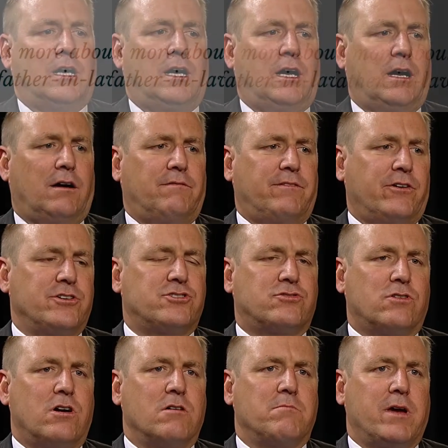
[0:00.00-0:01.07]
Very
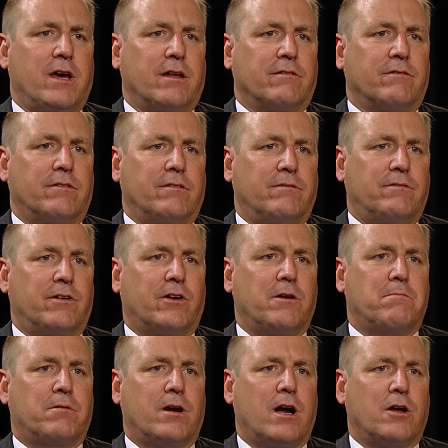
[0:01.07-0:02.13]
strong man, very
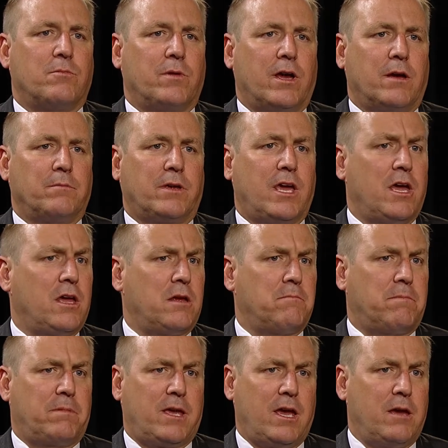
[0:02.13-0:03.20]
proud man.
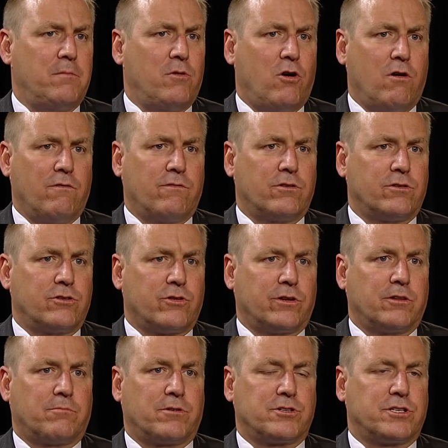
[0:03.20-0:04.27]
Came over during
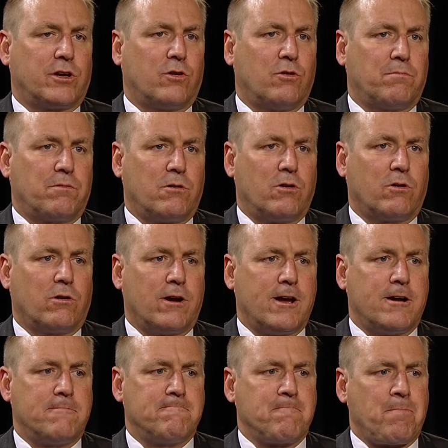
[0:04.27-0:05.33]
the Bracero
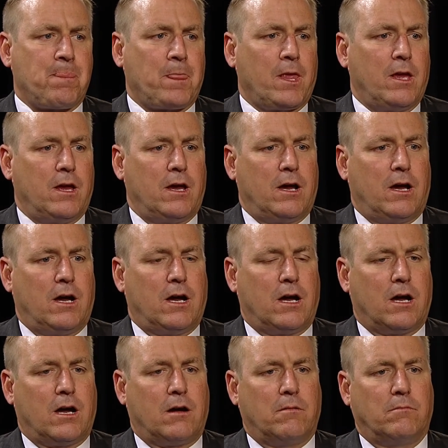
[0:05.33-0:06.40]
program,
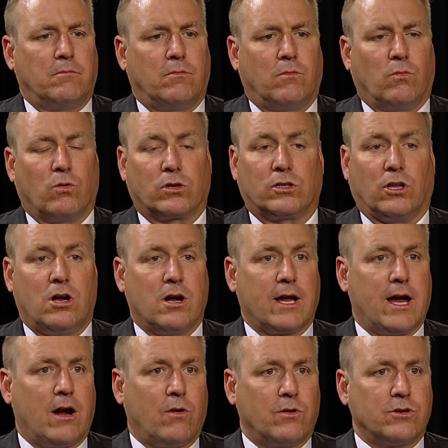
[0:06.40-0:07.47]
worked long
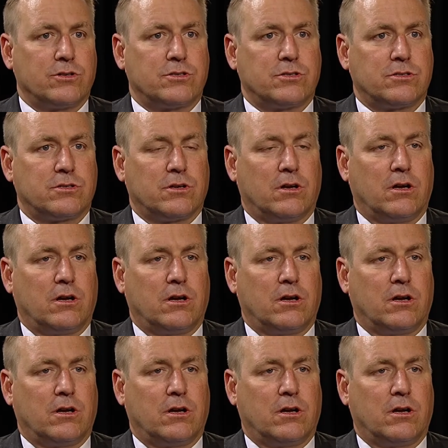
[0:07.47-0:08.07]
hours,